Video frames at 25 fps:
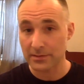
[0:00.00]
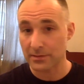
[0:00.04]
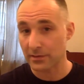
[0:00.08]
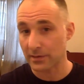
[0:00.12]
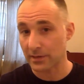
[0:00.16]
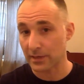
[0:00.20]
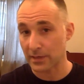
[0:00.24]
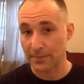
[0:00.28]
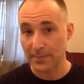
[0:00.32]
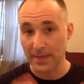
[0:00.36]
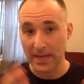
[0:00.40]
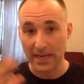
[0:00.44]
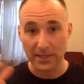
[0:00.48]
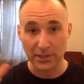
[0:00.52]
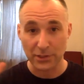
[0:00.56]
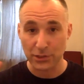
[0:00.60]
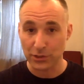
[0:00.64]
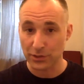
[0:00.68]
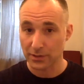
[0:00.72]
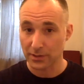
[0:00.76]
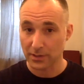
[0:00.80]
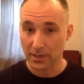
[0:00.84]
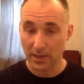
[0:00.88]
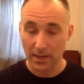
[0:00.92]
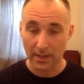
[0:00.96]
You can
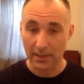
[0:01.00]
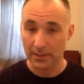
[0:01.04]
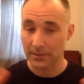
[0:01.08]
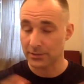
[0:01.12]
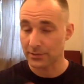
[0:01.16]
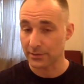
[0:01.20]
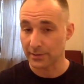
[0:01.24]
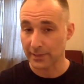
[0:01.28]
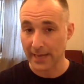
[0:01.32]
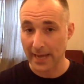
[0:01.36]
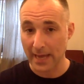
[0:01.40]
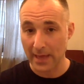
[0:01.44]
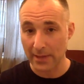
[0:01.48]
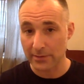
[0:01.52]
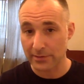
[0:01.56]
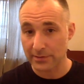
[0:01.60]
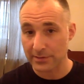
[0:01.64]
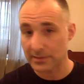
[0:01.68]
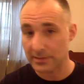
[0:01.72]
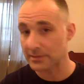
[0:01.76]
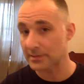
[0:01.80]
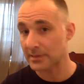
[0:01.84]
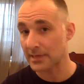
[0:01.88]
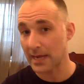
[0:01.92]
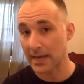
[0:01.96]
imagine hunter-gatherer
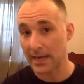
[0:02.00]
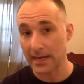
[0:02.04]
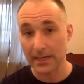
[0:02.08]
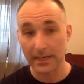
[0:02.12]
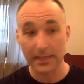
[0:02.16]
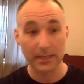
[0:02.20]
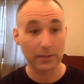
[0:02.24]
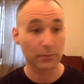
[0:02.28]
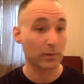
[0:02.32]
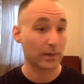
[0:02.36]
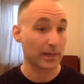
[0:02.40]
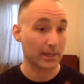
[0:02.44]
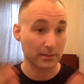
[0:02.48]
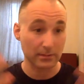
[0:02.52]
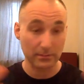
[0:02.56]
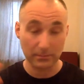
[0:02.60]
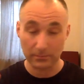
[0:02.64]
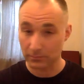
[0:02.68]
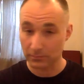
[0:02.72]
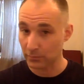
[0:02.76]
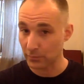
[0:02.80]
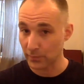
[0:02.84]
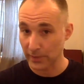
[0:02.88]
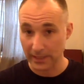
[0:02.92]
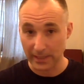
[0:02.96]
society. Well,
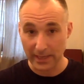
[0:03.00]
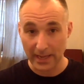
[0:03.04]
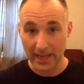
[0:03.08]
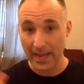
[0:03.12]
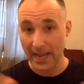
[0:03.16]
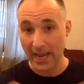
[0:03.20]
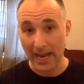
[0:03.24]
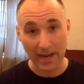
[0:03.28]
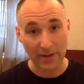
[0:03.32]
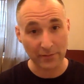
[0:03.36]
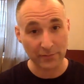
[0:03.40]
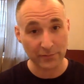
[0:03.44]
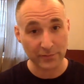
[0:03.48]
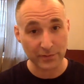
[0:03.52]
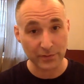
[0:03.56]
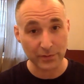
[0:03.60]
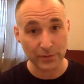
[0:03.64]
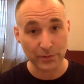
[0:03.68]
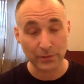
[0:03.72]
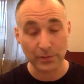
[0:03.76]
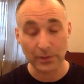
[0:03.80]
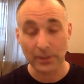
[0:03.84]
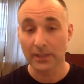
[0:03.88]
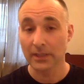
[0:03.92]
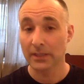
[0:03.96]
we have
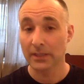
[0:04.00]
to